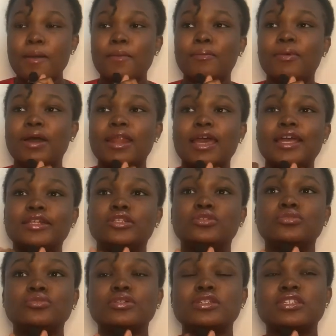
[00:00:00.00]
but I
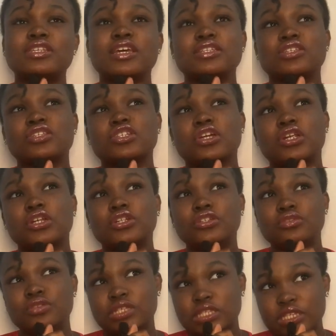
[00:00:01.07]
do intend to start a
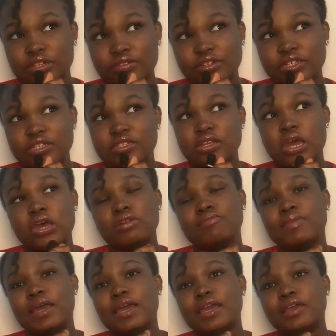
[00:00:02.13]
new series on
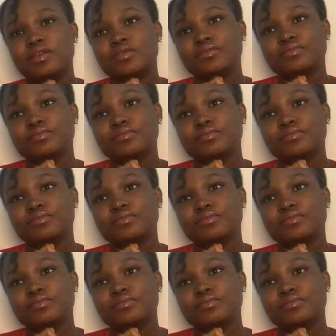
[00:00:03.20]
my